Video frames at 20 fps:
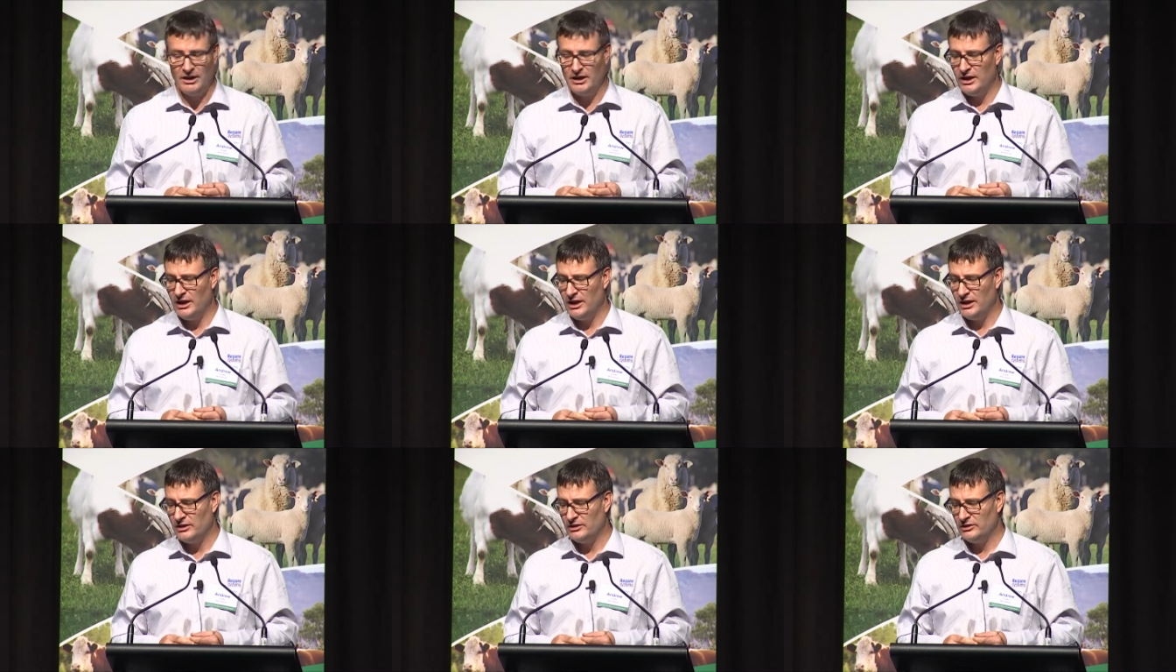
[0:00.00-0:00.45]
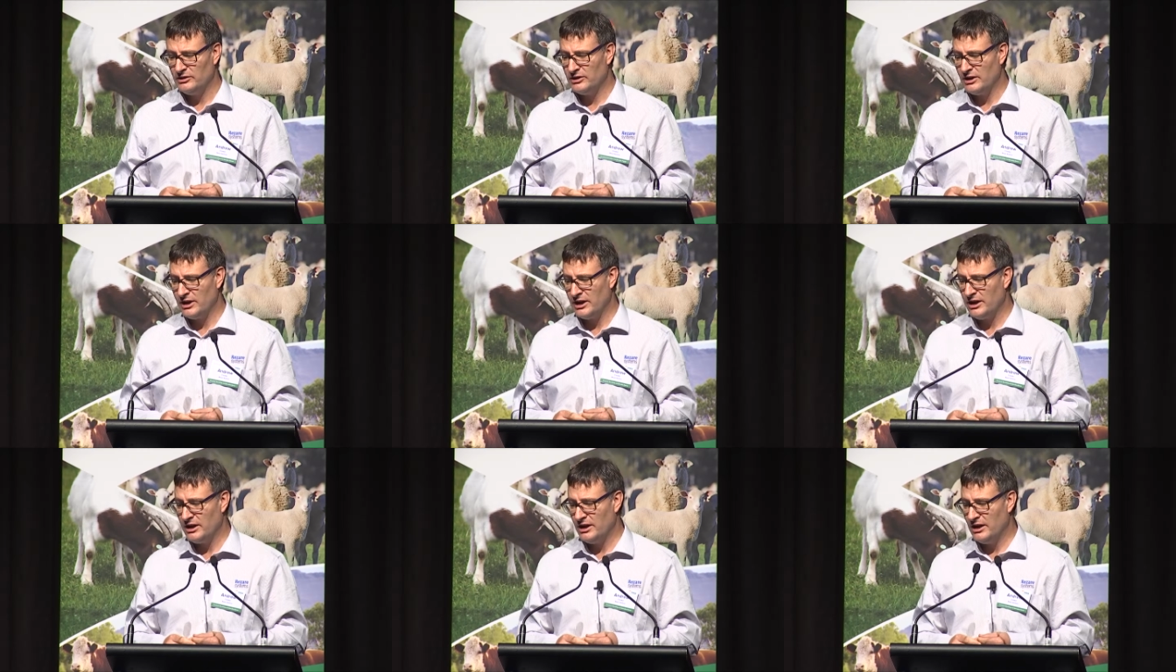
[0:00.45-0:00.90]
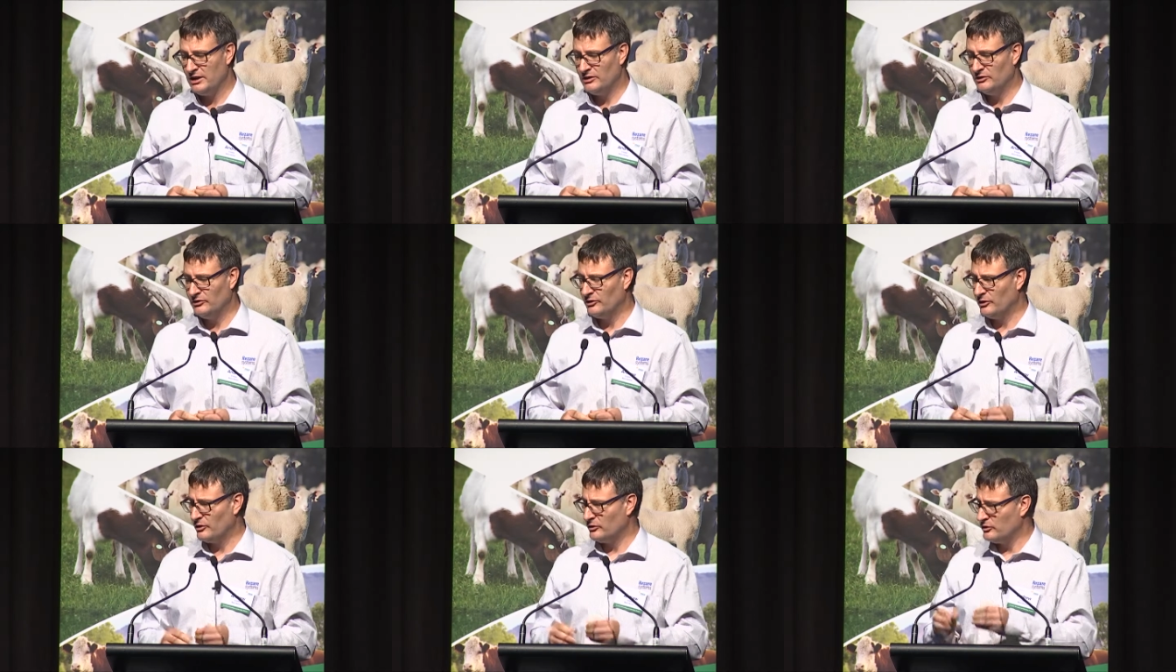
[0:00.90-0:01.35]
And, uh,
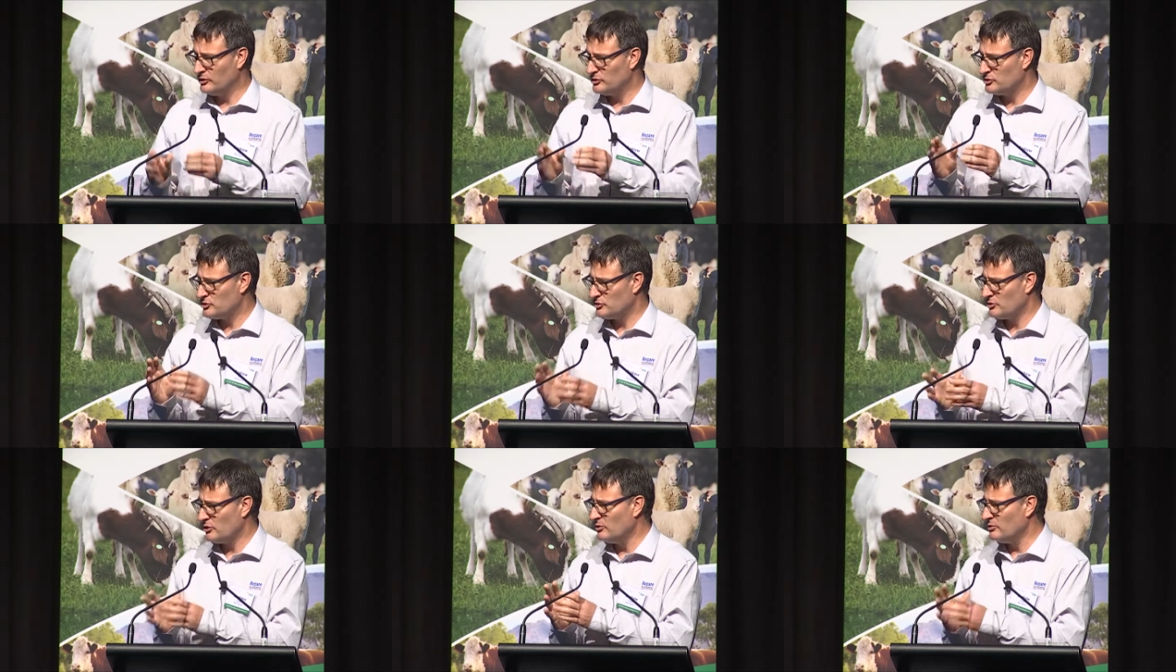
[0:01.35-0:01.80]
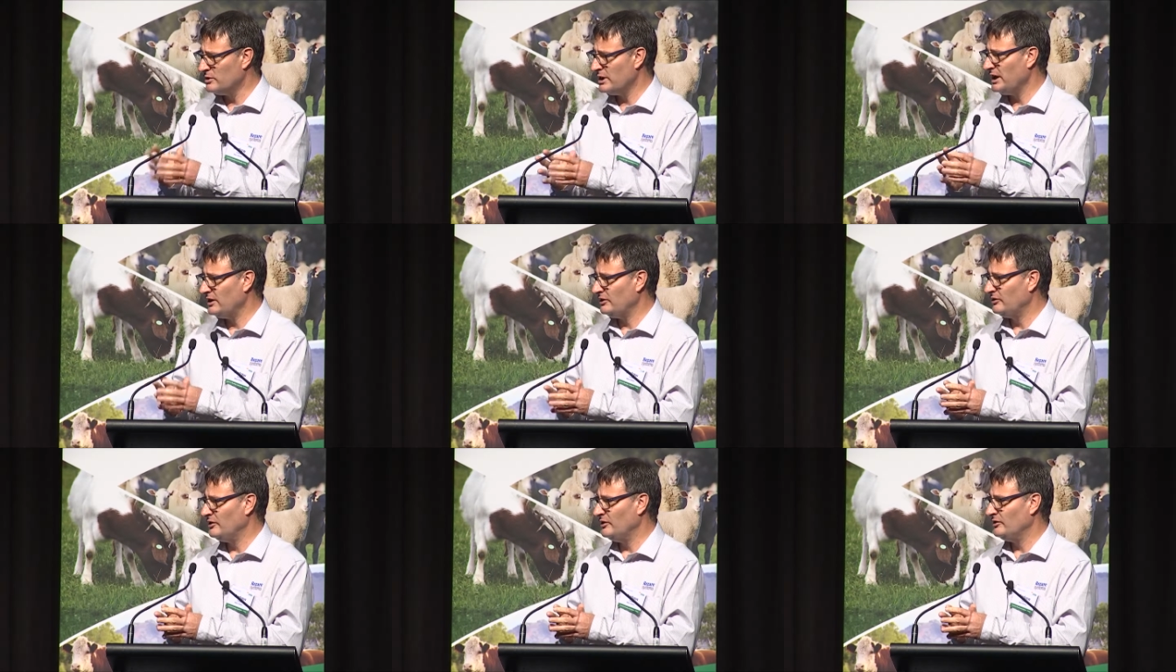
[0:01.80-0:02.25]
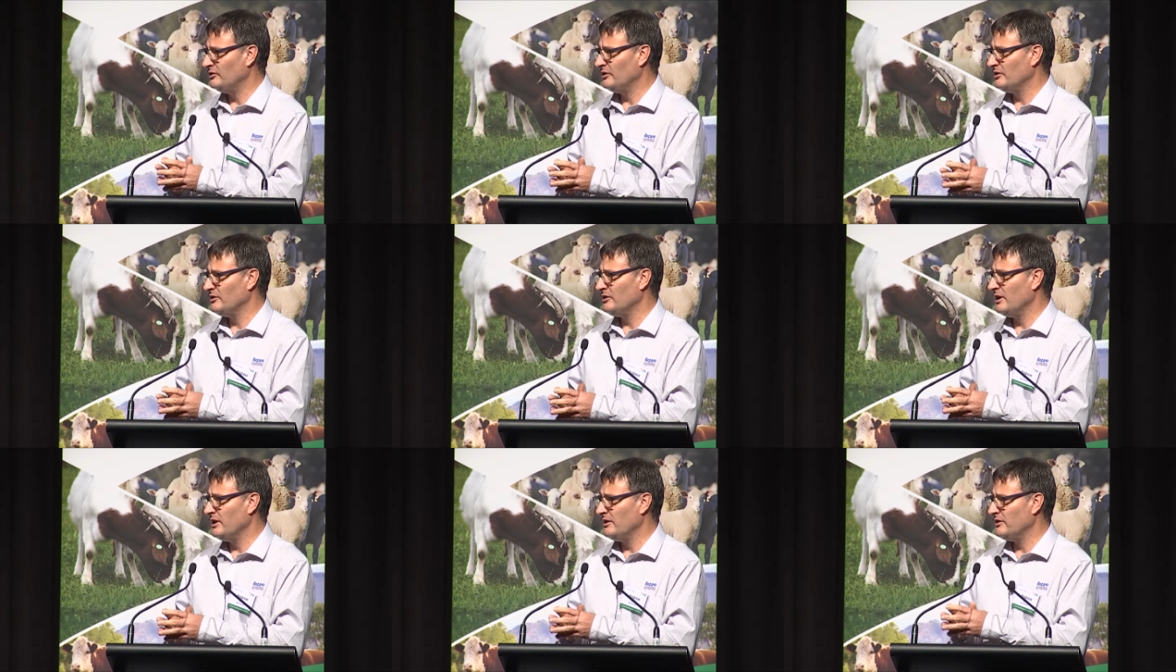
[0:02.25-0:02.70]
and so controlled access
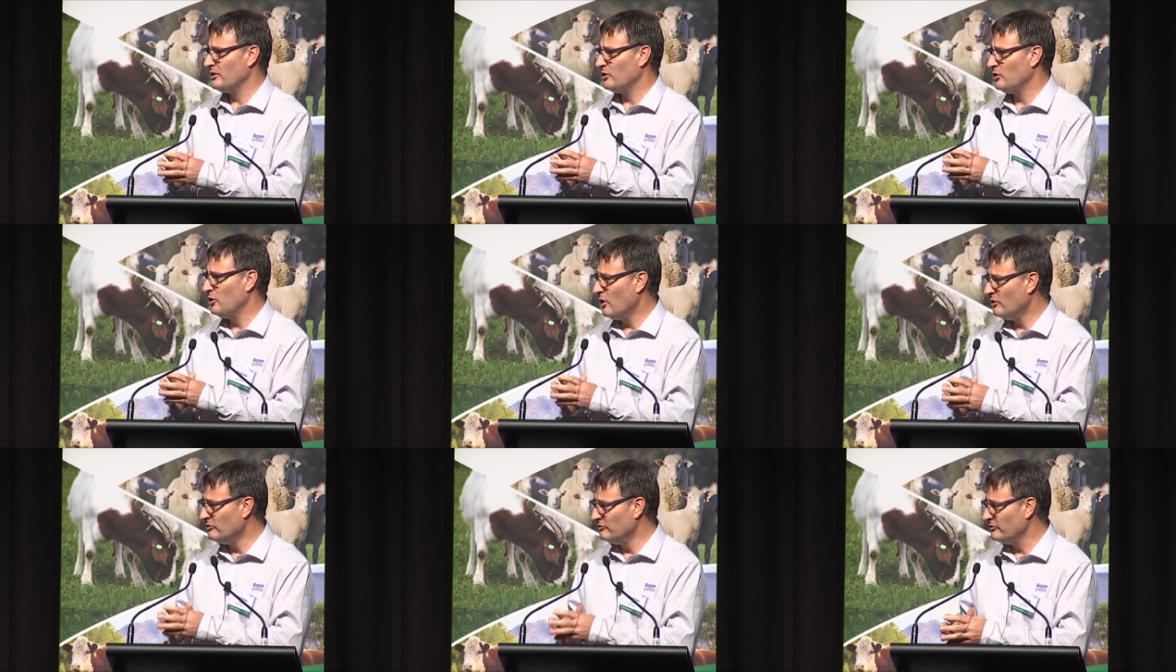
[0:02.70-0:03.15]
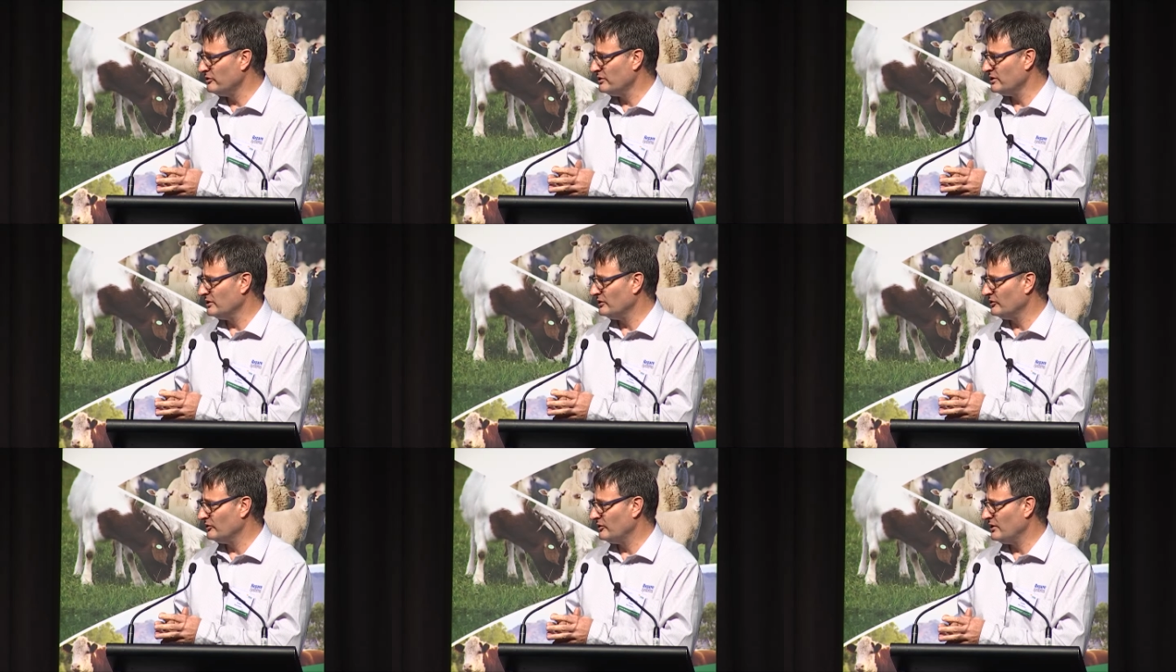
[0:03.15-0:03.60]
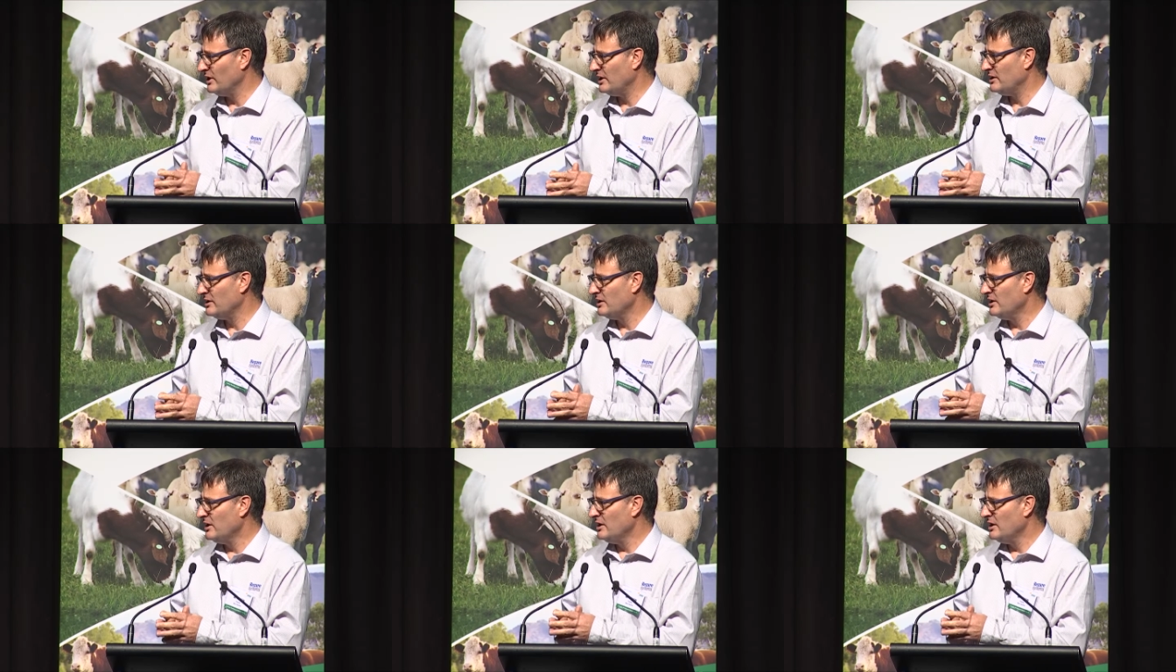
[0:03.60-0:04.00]
and, and the confidence that,